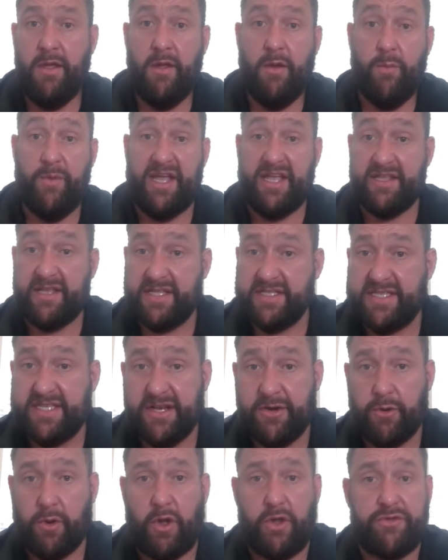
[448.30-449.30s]
We can
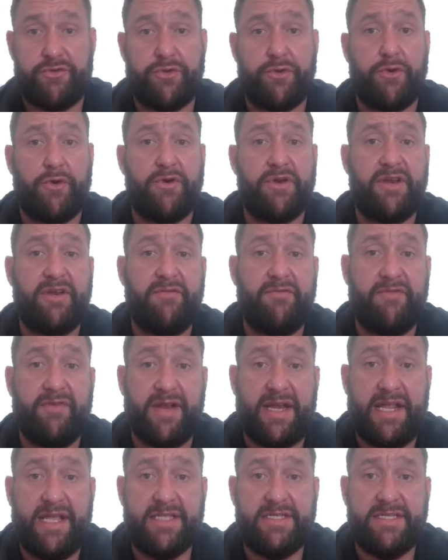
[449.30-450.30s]
consider alternative
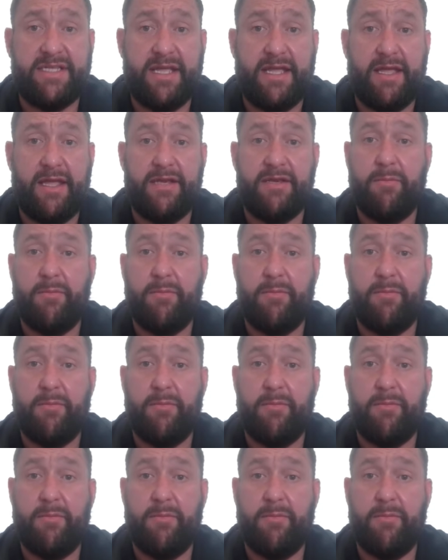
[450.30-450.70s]
financing,